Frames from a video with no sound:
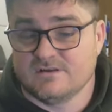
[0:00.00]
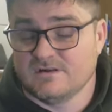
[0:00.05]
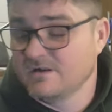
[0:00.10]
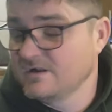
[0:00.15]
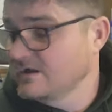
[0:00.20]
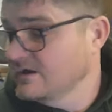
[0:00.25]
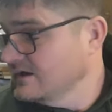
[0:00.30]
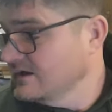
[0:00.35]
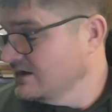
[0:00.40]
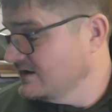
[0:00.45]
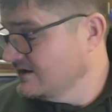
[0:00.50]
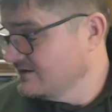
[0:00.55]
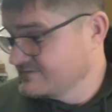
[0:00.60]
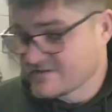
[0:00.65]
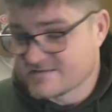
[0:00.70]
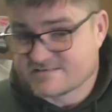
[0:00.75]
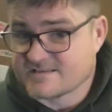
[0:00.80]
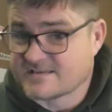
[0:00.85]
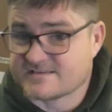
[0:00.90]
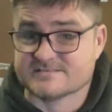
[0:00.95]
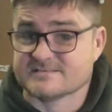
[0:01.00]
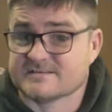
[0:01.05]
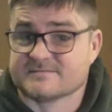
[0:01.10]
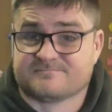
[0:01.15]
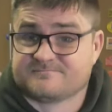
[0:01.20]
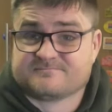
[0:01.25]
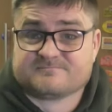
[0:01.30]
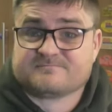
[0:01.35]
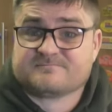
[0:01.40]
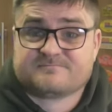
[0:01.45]
uh, this isn't
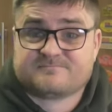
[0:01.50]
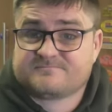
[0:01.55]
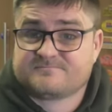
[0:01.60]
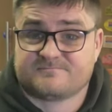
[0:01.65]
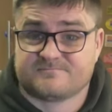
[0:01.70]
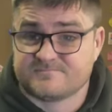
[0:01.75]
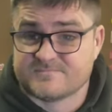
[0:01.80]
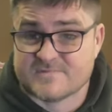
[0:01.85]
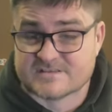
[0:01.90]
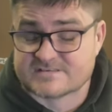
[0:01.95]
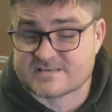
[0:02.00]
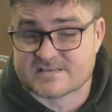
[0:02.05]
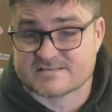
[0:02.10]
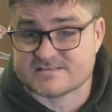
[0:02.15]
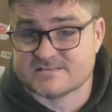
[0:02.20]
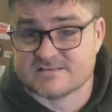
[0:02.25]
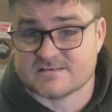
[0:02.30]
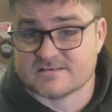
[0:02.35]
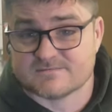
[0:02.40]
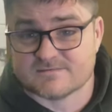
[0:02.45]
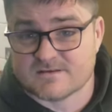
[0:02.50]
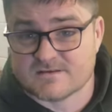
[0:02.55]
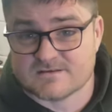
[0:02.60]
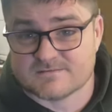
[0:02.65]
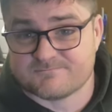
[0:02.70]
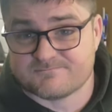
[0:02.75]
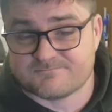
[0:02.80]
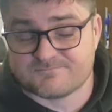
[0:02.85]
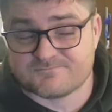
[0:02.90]
a this isn't a, a